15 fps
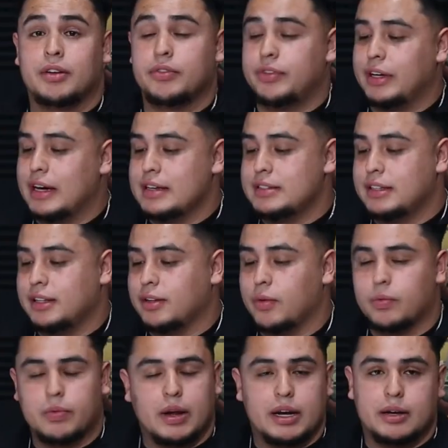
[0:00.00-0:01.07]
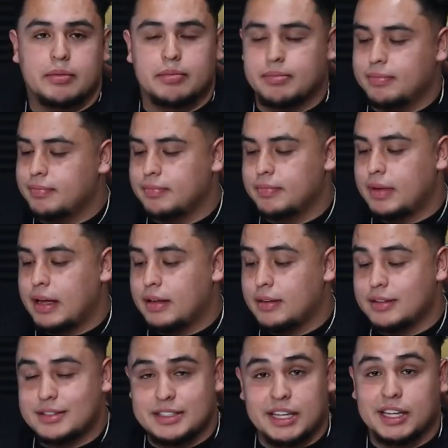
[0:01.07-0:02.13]
know if you guys seen the random
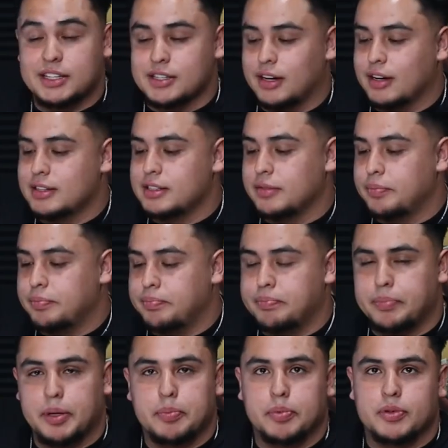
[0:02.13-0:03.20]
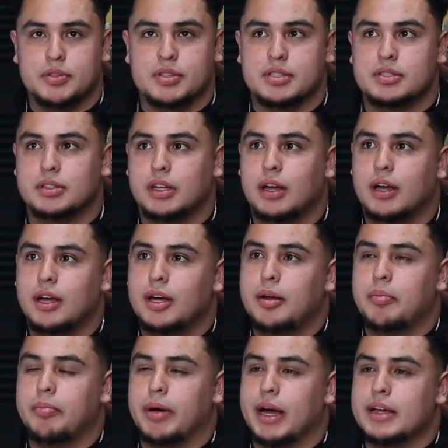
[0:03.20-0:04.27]
TikToks of people just
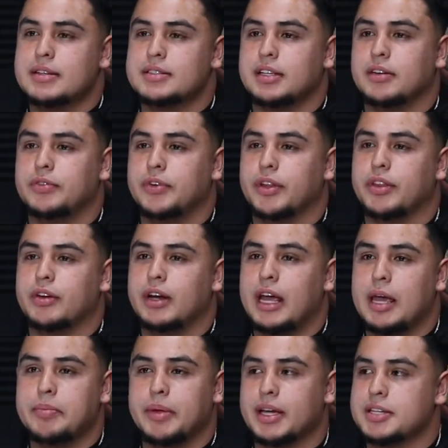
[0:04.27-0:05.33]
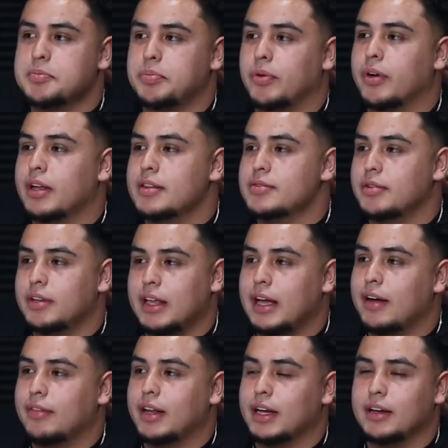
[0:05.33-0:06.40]
buying stuff with their Amex points where they
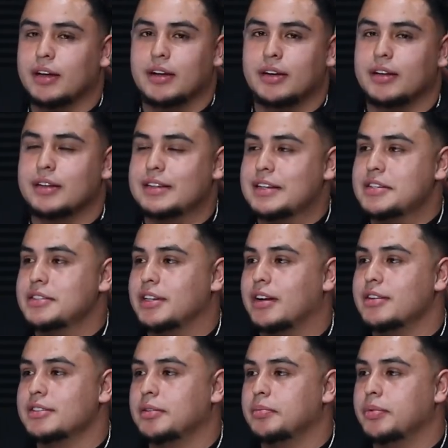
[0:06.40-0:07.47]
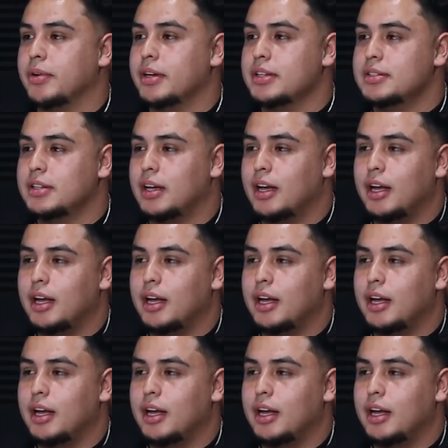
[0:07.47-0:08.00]
have like $100,000 in points.